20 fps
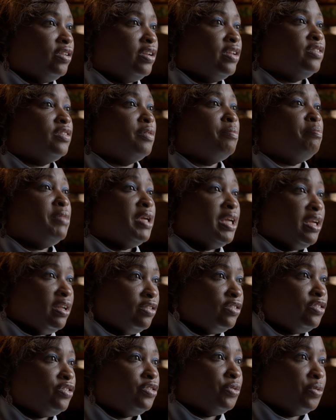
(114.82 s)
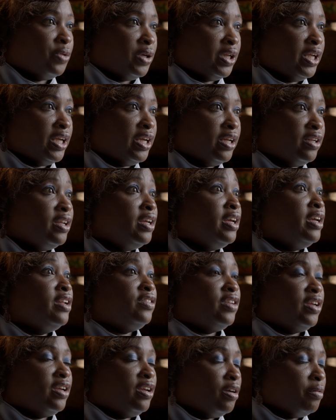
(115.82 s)
is a means to an end
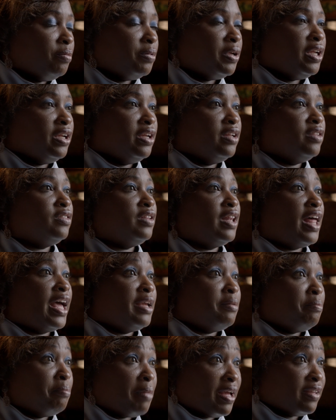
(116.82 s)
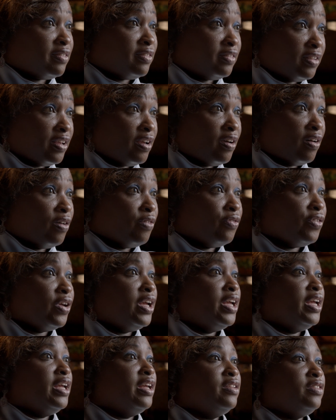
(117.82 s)
to help kids like myself
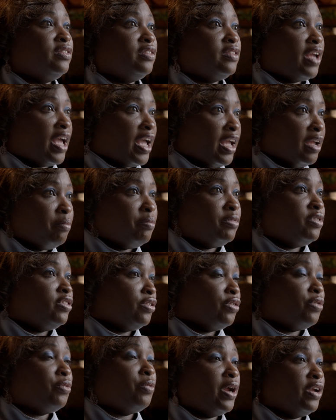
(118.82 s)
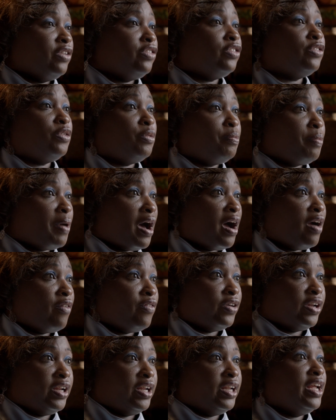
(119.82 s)
escape generational
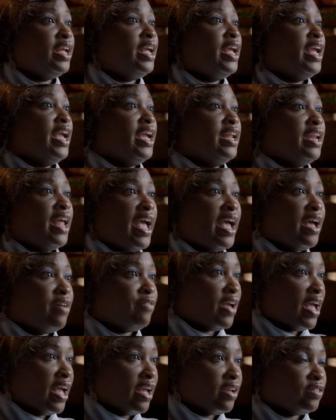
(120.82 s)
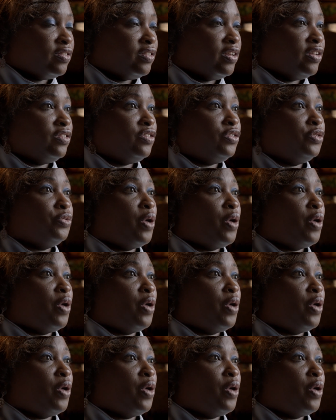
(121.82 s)
poverty and have access to